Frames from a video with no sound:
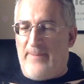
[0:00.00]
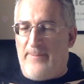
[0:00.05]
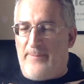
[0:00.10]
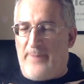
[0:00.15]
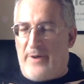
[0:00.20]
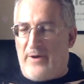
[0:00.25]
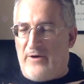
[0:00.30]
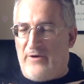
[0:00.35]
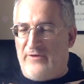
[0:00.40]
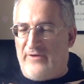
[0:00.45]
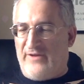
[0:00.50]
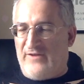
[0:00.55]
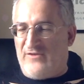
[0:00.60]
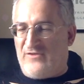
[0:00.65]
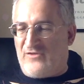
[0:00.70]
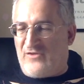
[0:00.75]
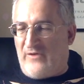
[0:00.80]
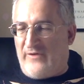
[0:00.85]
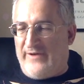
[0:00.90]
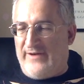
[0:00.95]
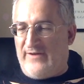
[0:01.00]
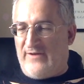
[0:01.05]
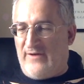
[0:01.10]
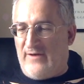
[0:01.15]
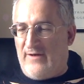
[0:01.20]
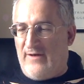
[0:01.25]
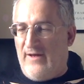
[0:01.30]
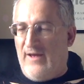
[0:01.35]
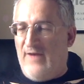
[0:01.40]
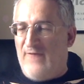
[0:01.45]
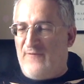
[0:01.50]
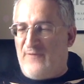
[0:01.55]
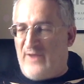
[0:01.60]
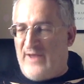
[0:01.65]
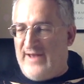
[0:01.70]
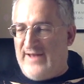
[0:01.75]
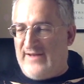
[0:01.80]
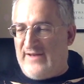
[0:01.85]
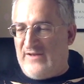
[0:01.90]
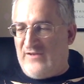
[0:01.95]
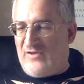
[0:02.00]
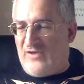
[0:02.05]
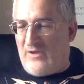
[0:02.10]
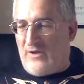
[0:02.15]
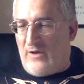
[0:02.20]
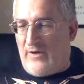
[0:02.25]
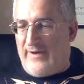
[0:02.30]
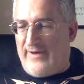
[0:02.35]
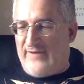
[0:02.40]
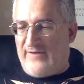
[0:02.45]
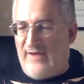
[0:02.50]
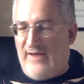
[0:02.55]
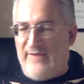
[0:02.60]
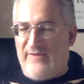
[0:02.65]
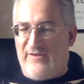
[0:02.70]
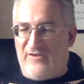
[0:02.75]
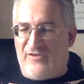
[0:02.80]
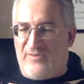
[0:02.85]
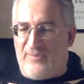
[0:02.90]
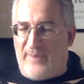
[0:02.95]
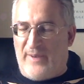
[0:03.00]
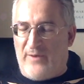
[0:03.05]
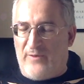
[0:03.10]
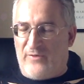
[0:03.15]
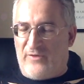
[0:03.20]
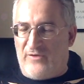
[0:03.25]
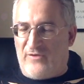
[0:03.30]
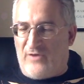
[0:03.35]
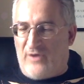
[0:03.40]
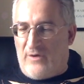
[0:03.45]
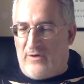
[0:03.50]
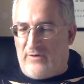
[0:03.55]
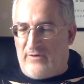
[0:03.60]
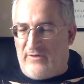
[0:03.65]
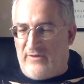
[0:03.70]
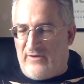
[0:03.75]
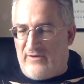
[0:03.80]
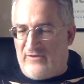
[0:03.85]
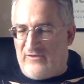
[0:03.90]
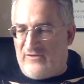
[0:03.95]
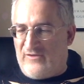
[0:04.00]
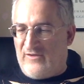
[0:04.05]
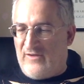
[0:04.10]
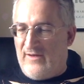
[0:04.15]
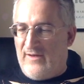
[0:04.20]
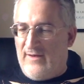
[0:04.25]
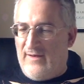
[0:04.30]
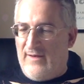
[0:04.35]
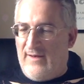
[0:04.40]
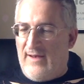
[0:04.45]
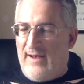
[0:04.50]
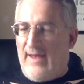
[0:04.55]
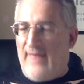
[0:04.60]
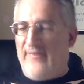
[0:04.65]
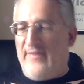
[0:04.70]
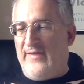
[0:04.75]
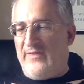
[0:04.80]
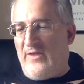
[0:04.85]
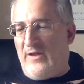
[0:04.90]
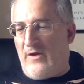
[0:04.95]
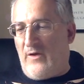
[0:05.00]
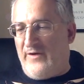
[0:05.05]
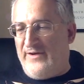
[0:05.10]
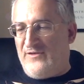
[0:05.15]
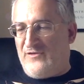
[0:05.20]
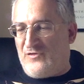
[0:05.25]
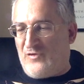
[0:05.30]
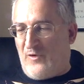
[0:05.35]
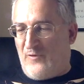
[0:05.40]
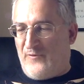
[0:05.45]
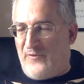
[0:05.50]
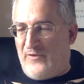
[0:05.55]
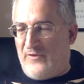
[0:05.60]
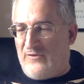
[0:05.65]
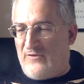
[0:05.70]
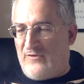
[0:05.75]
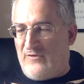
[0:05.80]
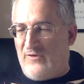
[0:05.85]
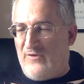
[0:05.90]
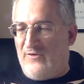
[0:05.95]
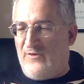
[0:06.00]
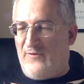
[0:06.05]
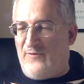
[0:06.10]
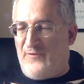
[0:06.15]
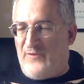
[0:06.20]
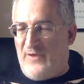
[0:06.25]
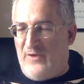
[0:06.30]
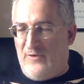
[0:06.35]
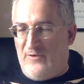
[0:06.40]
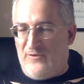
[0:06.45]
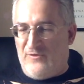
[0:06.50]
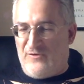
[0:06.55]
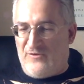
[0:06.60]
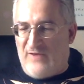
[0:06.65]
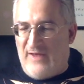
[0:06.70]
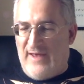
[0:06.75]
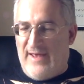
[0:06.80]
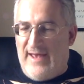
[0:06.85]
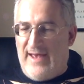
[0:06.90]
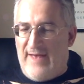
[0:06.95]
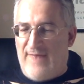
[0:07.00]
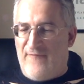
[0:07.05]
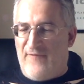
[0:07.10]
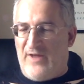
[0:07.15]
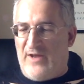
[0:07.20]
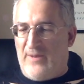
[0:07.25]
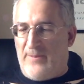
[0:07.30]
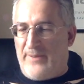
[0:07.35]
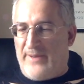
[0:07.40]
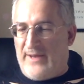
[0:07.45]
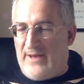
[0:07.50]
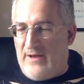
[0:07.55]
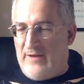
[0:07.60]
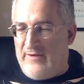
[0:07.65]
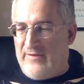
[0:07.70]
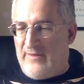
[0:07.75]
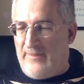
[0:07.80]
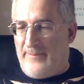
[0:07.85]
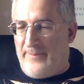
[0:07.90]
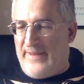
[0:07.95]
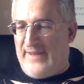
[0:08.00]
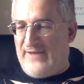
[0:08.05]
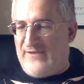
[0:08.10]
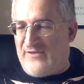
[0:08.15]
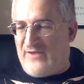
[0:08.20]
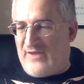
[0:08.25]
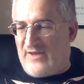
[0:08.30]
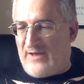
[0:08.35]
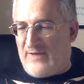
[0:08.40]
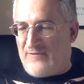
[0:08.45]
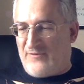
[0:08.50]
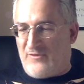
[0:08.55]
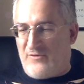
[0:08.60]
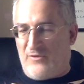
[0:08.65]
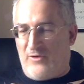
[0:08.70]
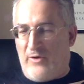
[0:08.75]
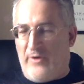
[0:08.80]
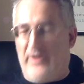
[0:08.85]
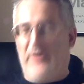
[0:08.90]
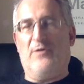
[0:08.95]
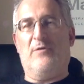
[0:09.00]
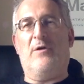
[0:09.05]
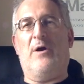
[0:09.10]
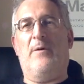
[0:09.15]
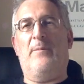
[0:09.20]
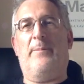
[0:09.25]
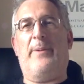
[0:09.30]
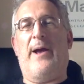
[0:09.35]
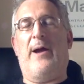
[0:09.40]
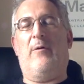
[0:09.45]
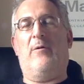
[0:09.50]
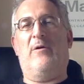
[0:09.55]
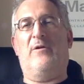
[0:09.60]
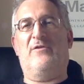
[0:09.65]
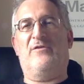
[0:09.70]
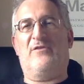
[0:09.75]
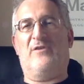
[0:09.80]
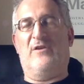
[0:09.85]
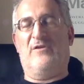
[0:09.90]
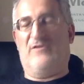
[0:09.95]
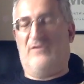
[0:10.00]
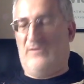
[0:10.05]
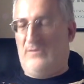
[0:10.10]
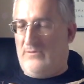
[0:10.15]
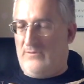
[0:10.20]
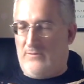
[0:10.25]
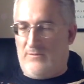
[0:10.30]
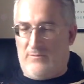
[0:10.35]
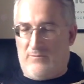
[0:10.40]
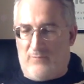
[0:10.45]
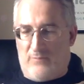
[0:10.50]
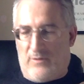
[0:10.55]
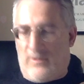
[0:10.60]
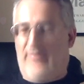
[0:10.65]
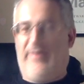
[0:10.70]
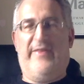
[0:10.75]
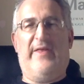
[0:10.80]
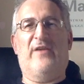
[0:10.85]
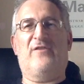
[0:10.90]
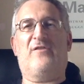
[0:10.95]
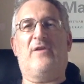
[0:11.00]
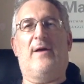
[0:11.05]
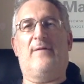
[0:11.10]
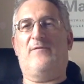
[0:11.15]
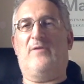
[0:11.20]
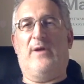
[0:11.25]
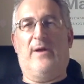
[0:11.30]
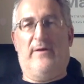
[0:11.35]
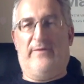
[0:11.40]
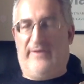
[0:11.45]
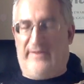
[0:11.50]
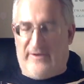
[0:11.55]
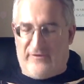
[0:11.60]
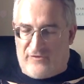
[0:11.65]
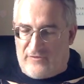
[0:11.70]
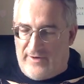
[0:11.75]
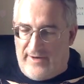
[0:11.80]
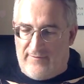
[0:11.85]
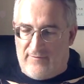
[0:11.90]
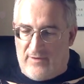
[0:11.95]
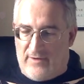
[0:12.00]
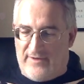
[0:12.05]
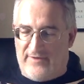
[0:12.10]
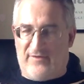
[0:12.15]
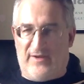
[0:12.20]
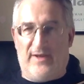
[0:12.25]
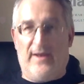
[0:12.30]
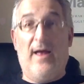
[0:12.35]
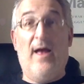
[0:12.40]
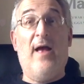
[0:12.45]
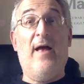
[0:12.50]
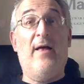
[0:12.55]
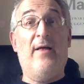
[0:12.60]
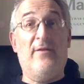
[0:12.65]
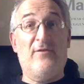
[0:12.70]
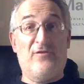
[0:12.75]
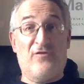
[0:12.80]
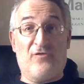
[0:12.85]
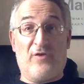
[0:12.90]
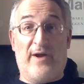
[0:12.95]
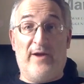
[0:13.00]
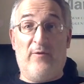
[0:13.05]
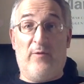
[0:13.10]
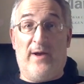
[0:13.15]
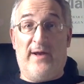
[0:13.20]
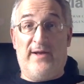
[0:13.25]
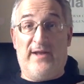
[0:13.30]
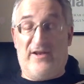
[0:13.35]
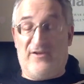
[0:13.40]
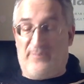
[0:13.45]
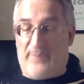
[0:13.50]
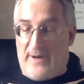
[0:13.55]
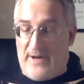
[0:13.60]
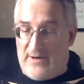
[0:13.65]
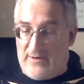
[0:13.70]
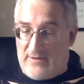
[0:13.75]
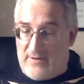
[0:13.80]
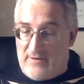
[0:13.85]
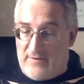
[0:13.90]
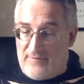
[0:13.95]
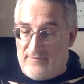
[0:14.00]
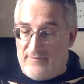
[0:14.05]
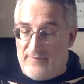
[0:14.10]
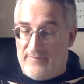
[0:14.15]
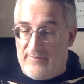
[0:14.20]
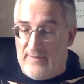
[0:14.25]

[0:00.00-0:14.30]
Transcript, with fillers: burrowed inside her, flared into light, dispelled the darkness. And then the light softened, diffused, enveloping her in the peace that comes from knowing her own powerlessness. Well, I think that's lovely. I think that's great writing. Straight away, next paragraph.